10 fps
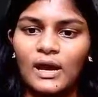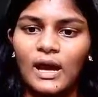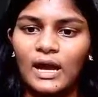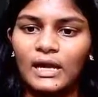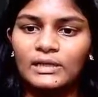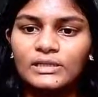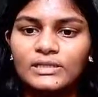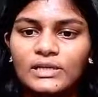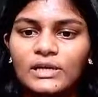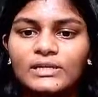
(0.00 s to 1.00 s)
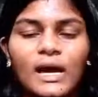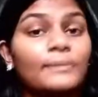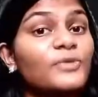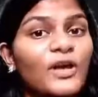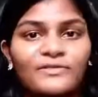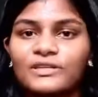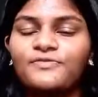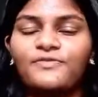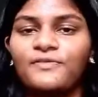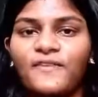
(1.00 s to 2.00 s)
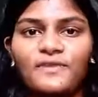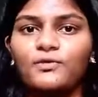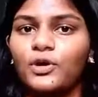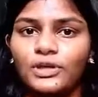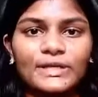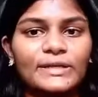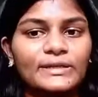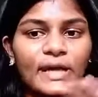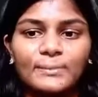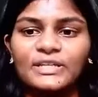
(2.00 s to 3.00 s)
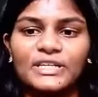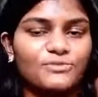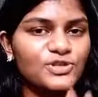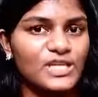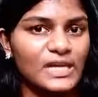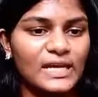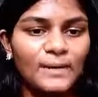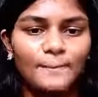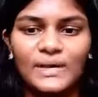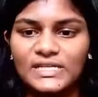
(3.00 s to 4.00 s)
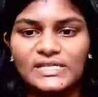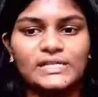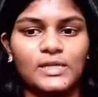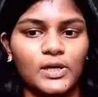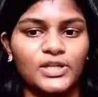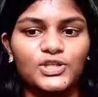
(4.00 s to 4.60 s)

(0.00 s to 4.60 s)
And if I have not connected ammeter, I'm just taking a basic circuit.